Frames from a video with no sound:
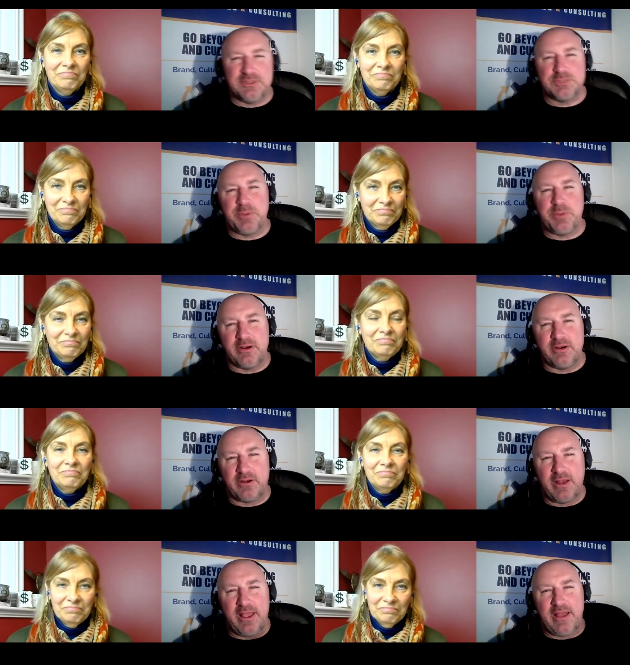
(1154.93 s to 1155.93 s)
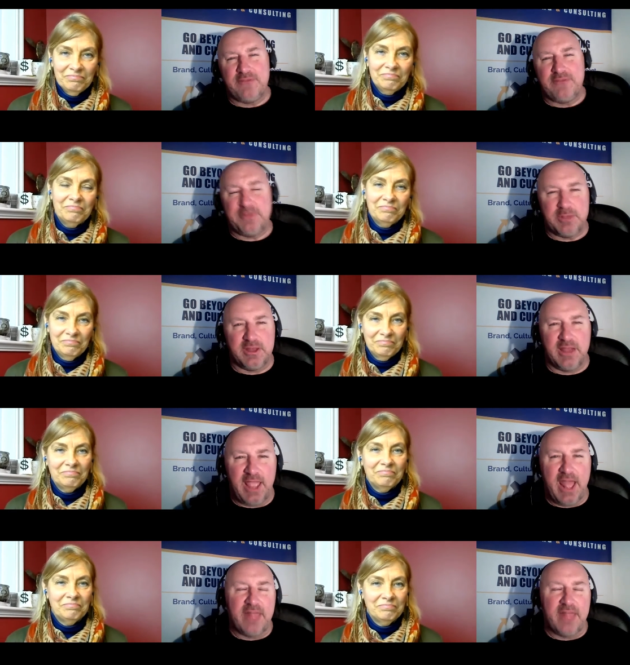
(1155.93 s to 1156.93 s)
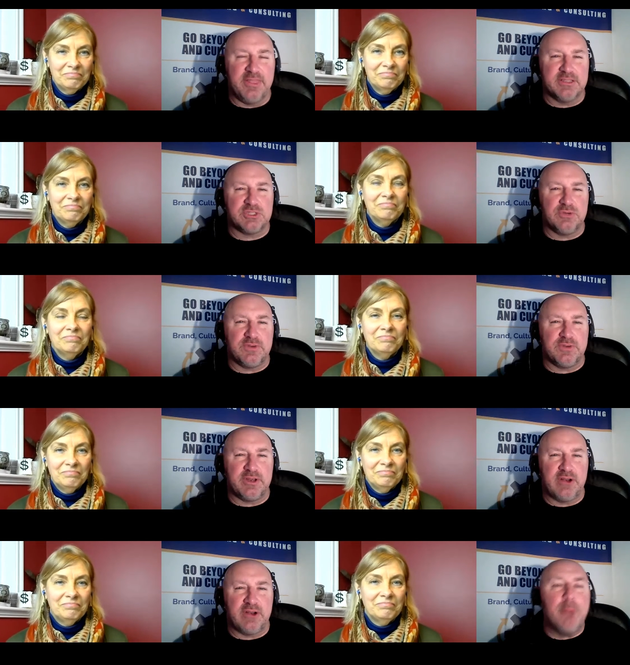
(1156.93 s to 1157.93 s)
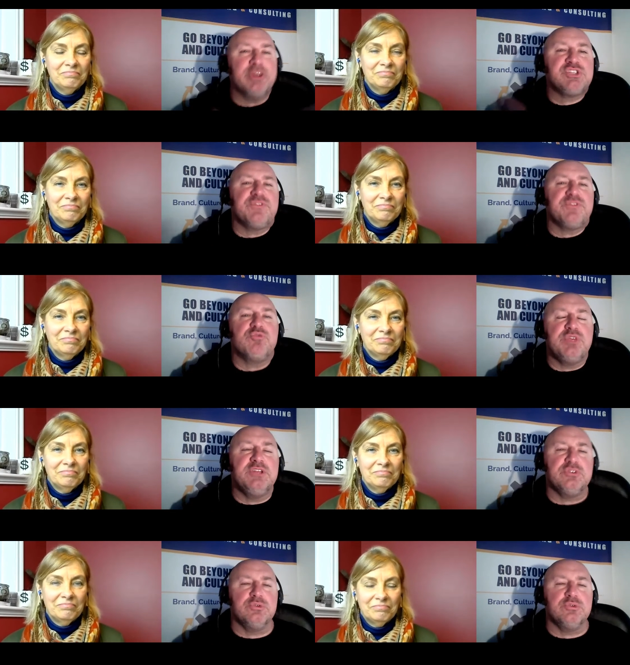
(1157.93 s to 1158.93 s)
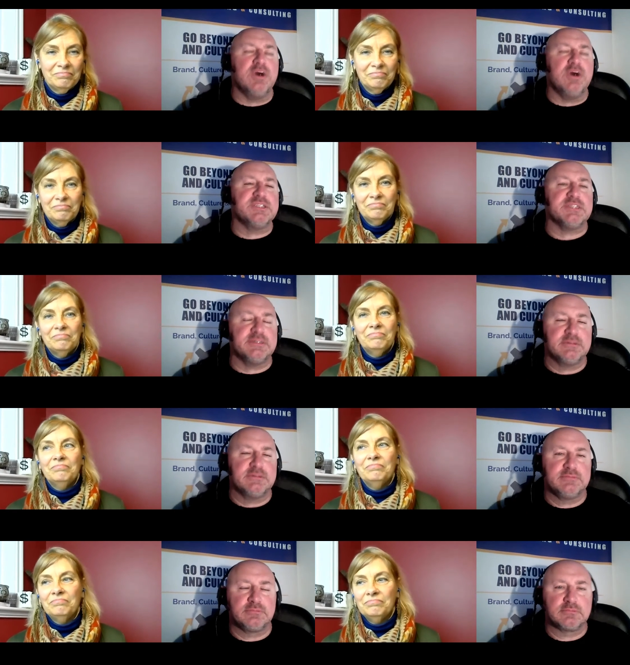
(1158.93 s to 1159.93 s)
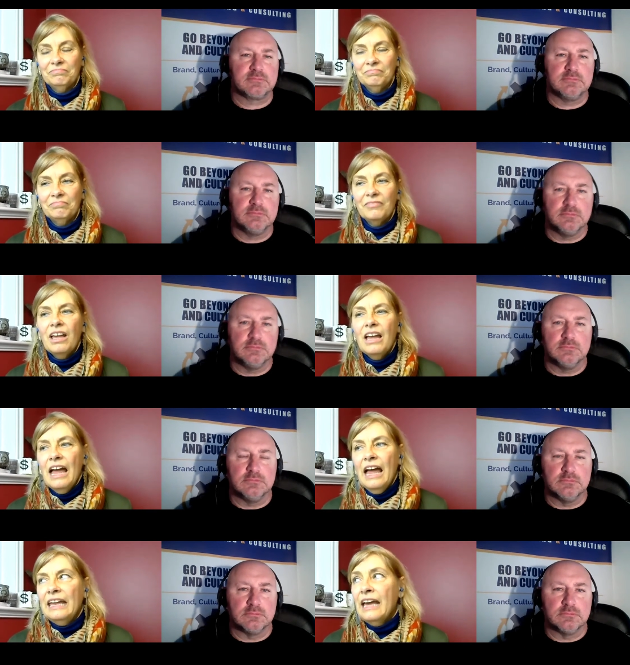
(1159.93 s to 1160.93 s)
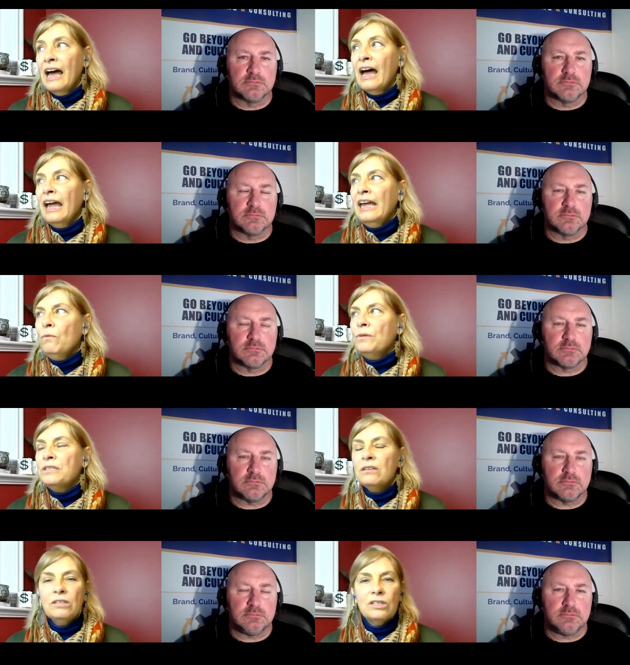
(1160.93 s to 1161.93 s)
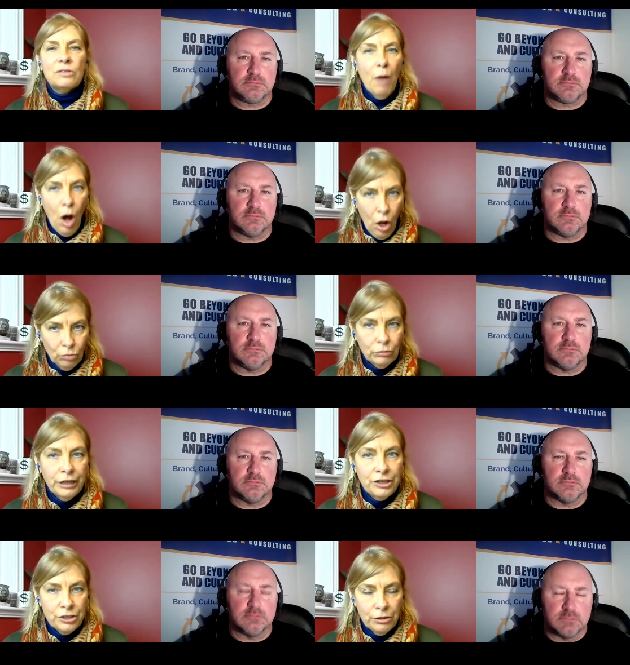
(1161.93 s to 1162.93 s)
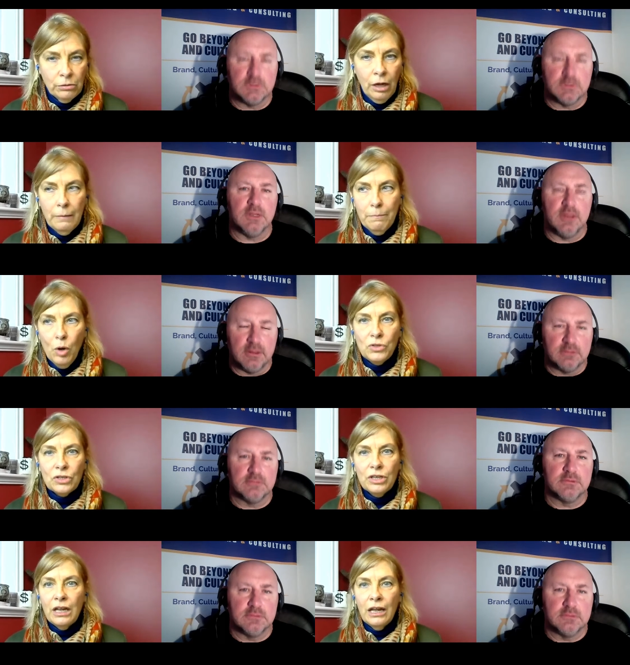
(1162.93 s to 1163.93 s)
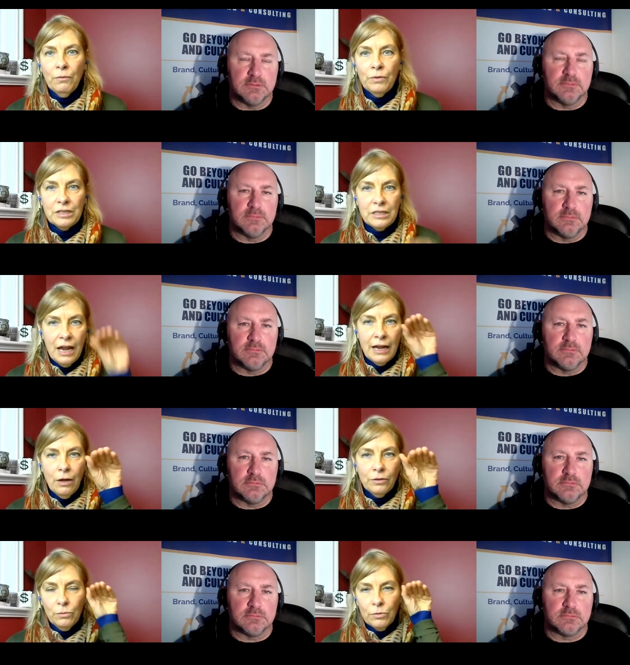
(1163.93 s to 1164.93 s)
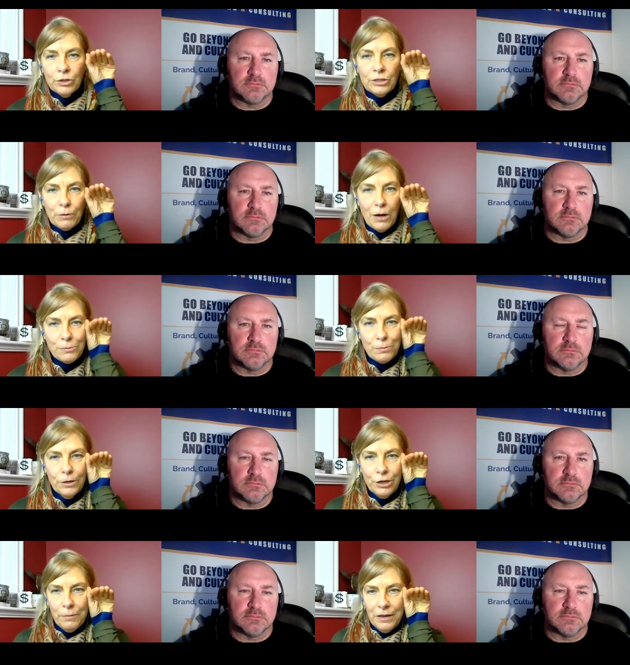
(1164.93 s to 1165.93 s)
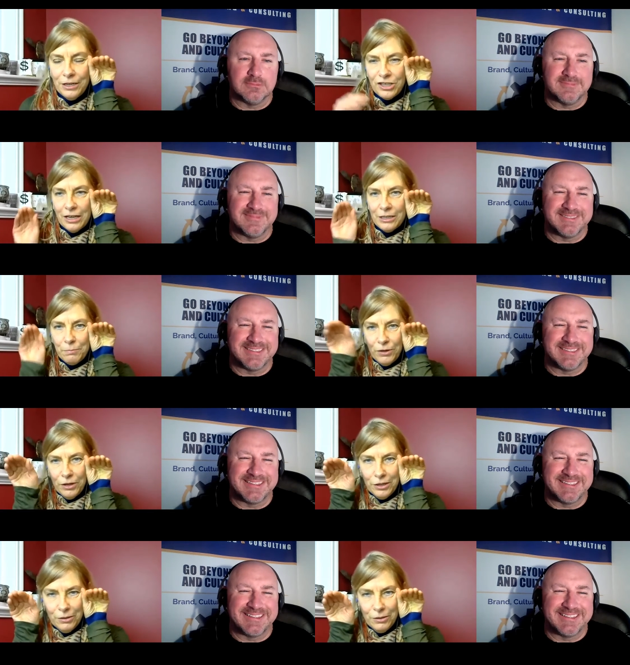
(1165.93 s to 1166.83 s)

Speaker 1: this paragraph. I'm going to add this over here. How much of a redo was it?
Speaker 2: Yeah, it was a small redo. Like mostly it was take out the words prosper in your P Js, put in